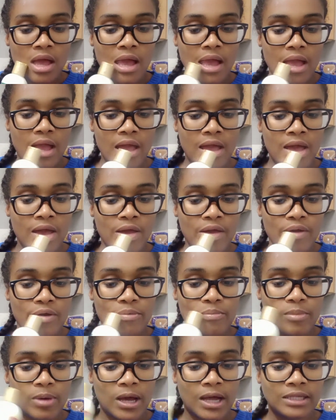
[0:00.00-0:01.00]

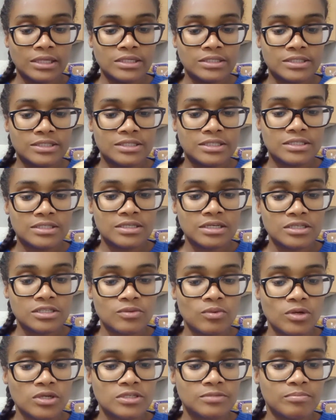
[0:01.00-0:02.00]
And it's,
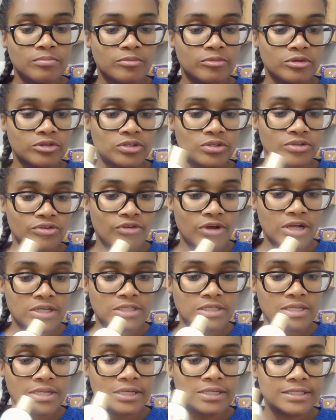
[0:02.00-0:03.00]
this one is
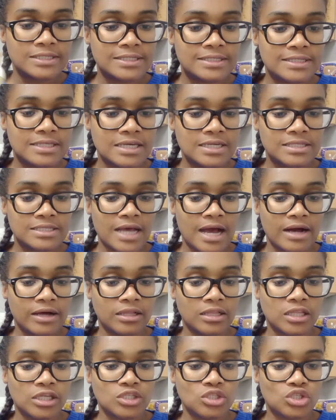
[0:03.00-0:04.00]
moisturizing and
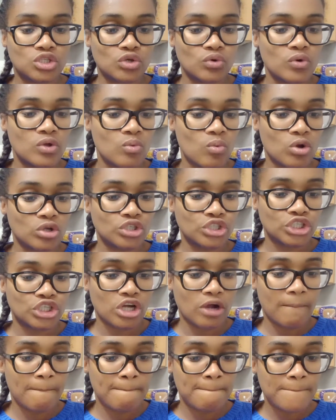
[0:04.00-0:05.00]
detangling 2-in-1
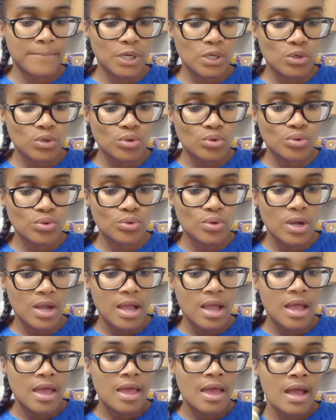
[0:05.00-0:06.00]
shampoo.
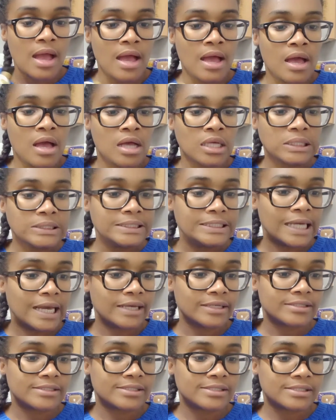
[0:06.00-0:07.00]

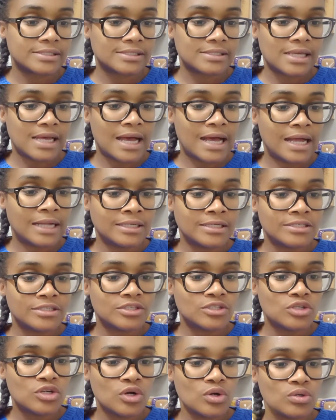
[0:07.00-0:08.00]
Yes. And
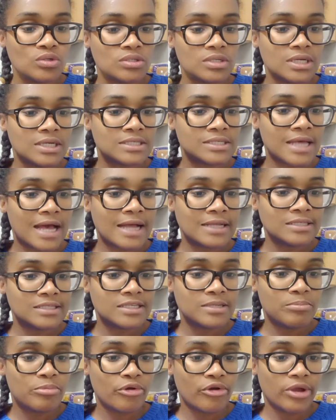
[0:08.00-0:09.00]
it's good, it's
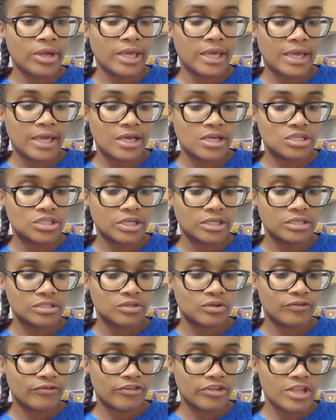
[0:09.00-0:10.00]
anti-breakage, and
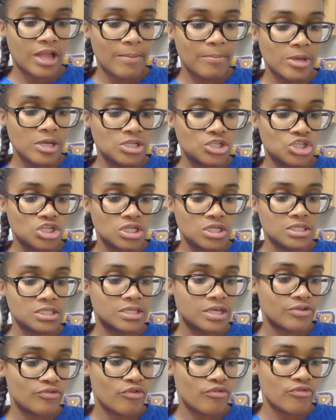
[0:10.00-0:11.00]
it's good for
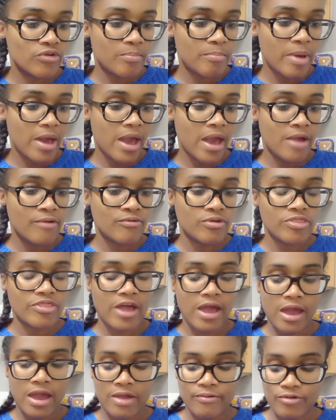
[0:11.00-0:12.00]
damages, and we're repairing
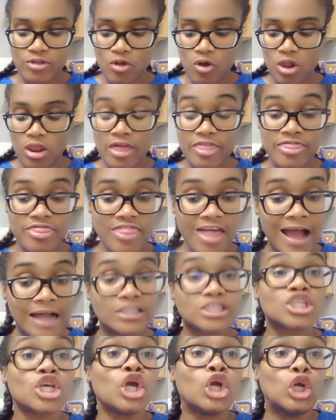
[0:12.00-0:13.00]
the hair and all of
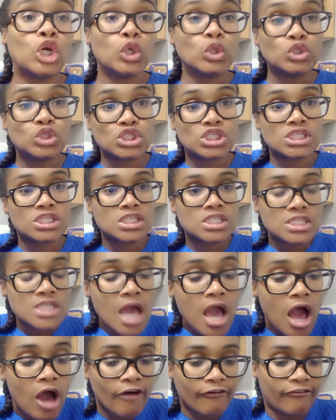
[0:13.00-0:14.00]
that good
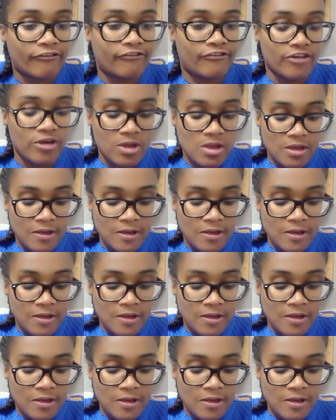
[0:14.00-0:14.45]
stuff.